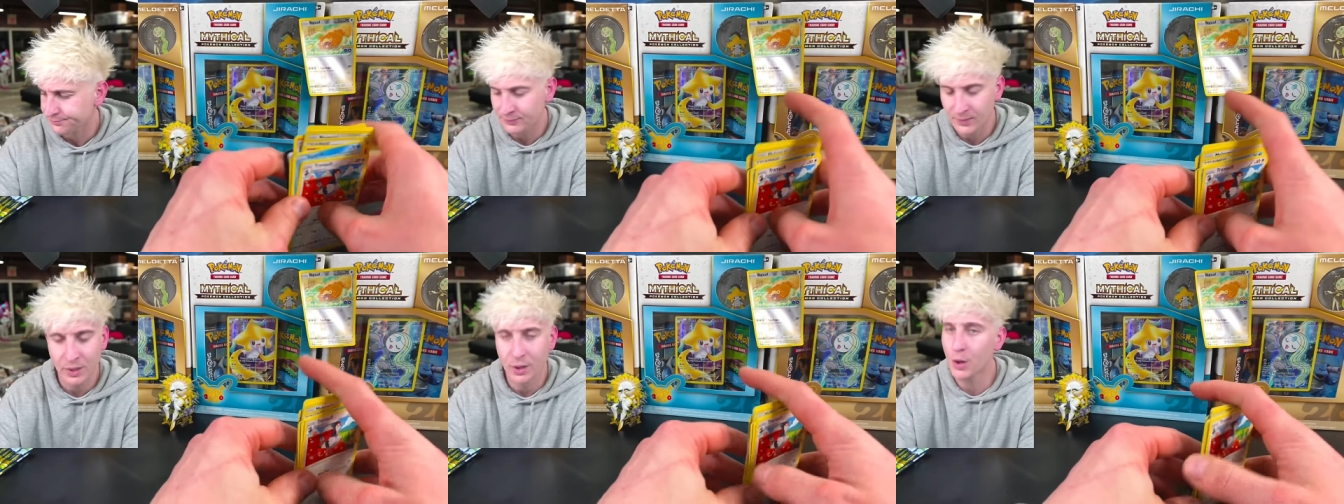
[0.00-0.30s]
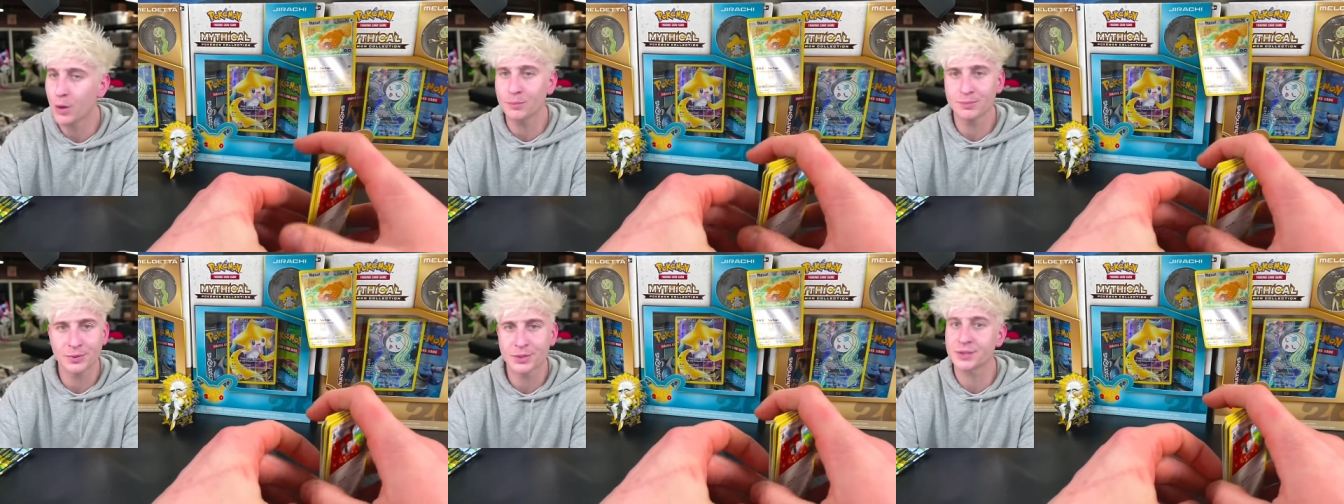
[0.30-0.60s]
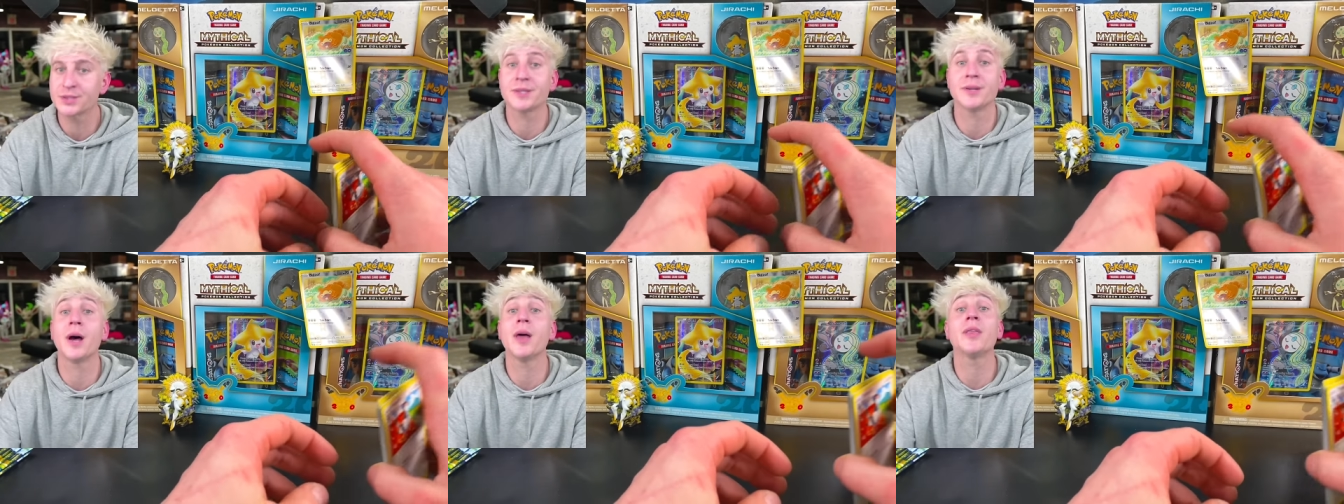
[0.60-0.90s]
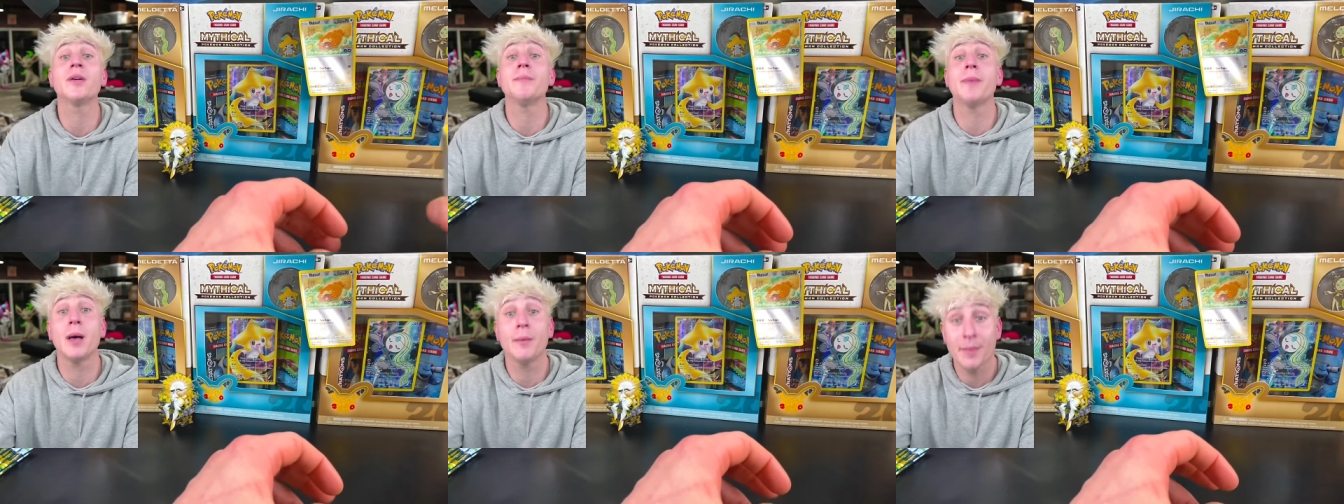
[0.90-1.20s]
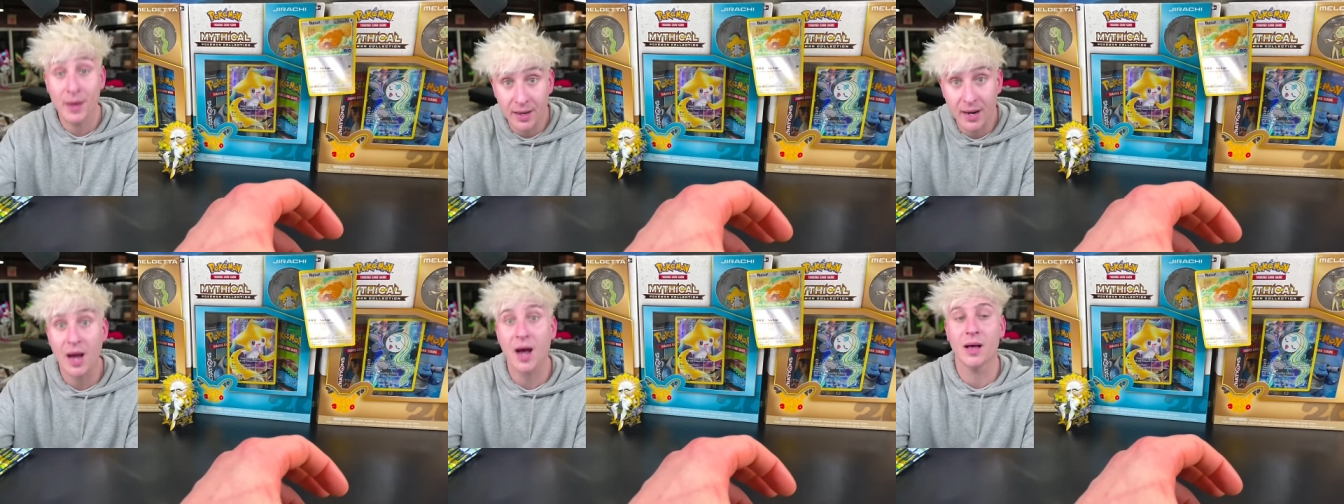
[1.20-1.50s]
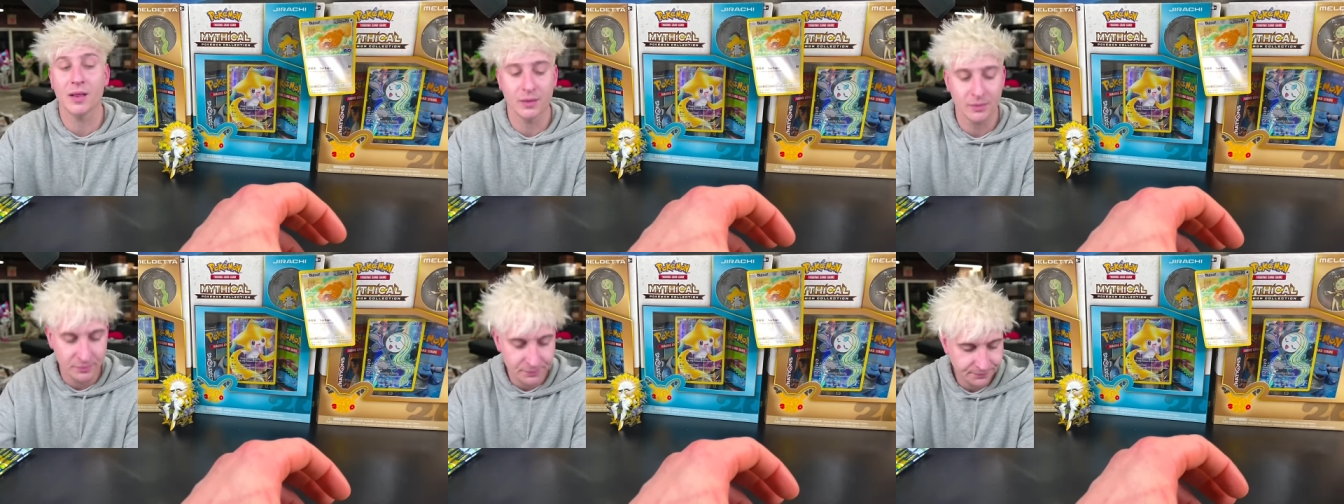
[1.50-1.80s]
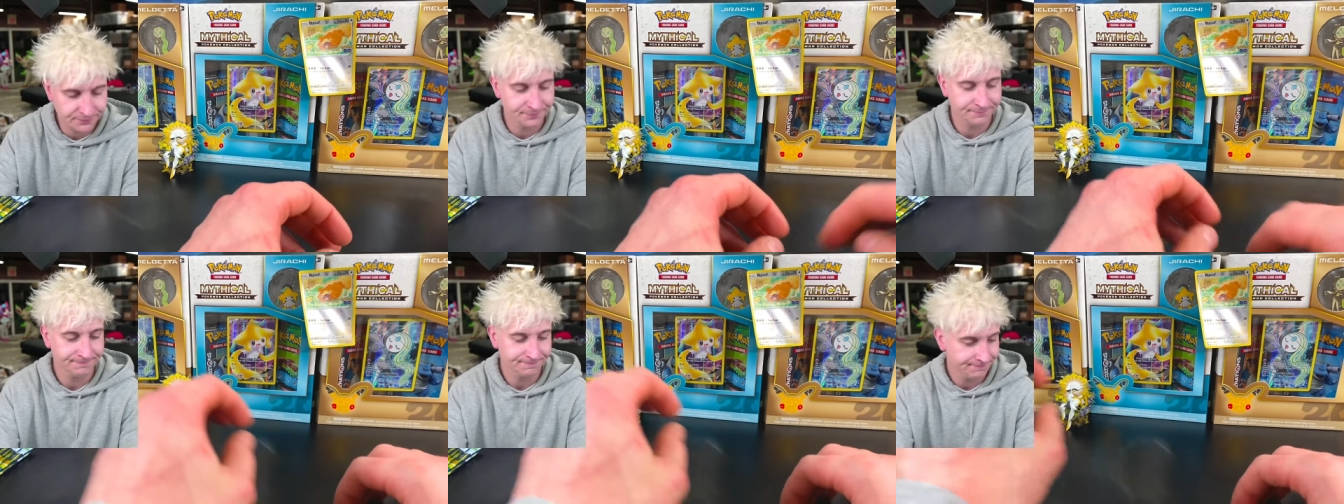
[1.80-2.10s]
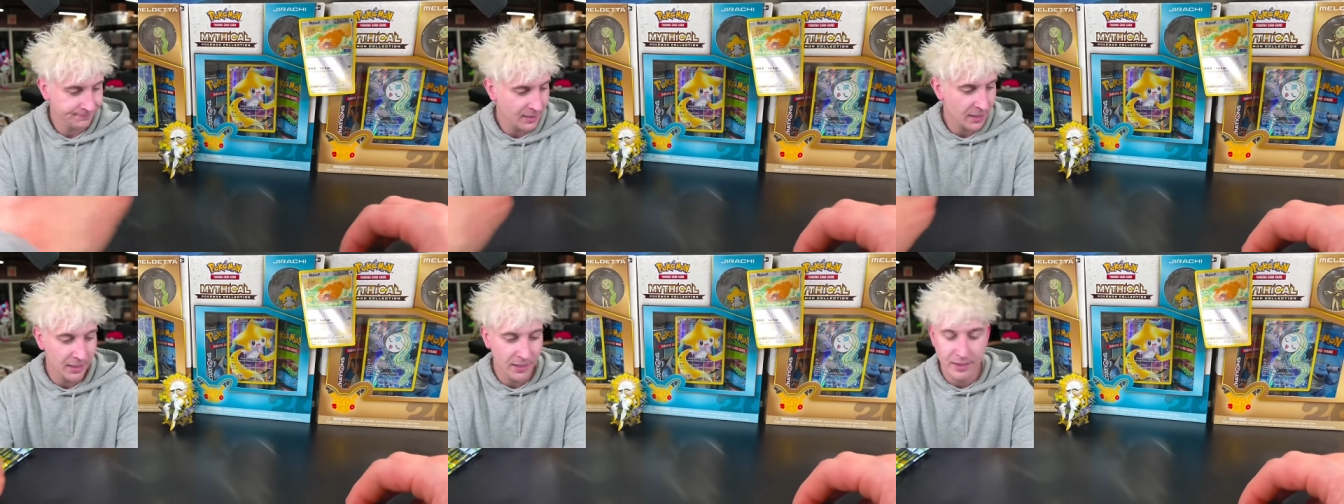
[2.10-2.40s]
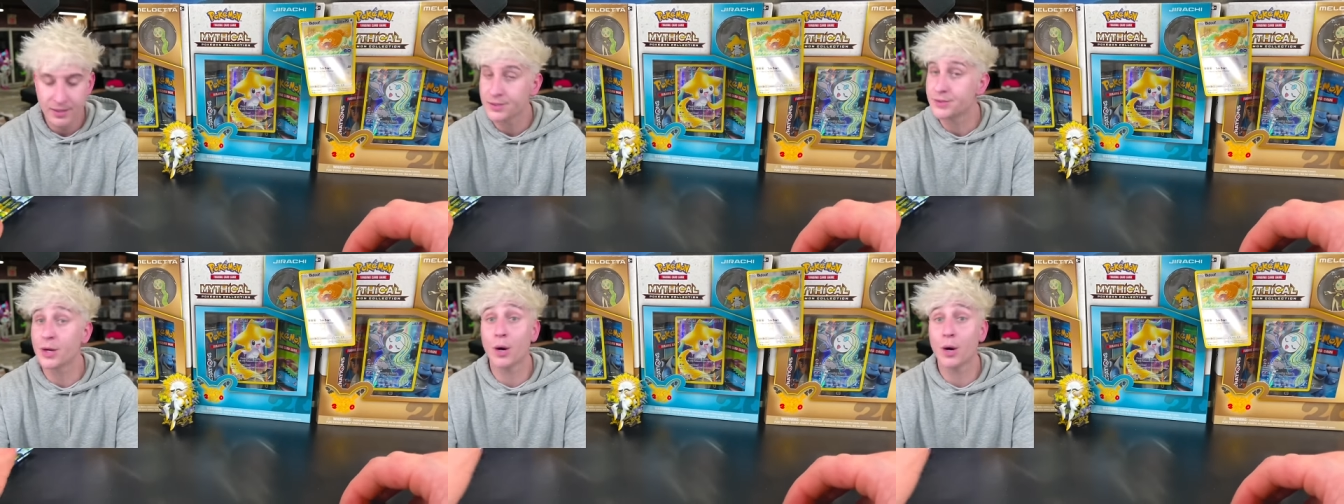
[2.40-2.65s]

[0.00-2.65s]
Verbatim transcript: Nope, just another Melmetal Hollow. It's